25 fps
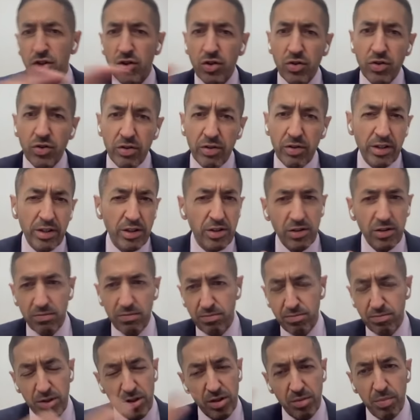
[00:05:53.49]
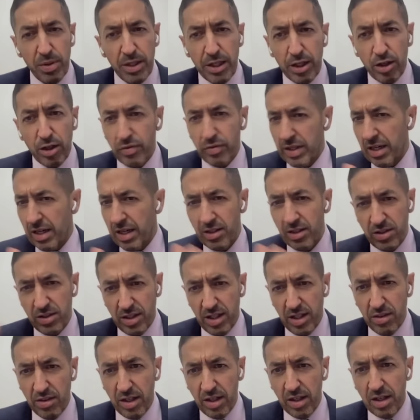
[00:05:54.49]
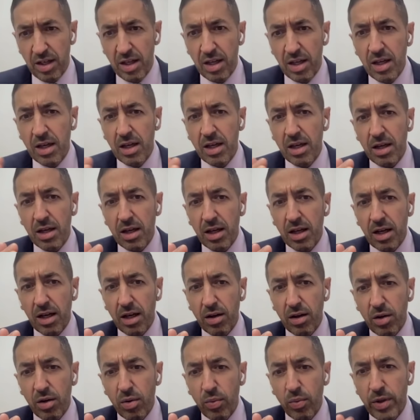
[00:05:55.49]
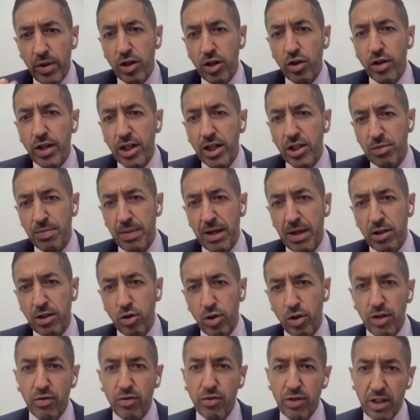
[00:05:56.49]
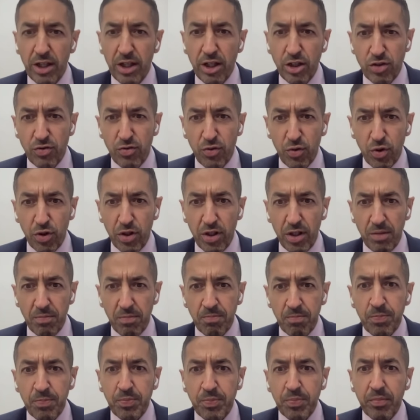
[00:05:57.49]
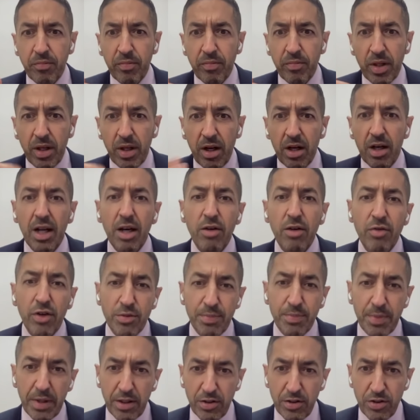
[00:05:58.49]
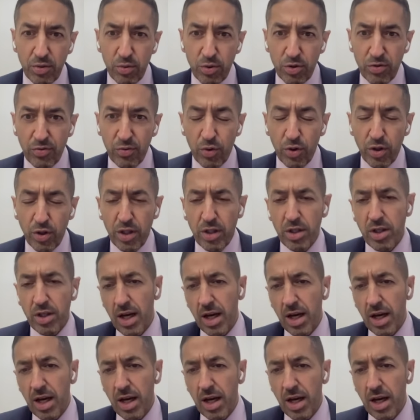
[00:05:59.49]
history, right, is a blink of an eye, it's nothing. We could expect to live till age 40. Our life expectancy was 40.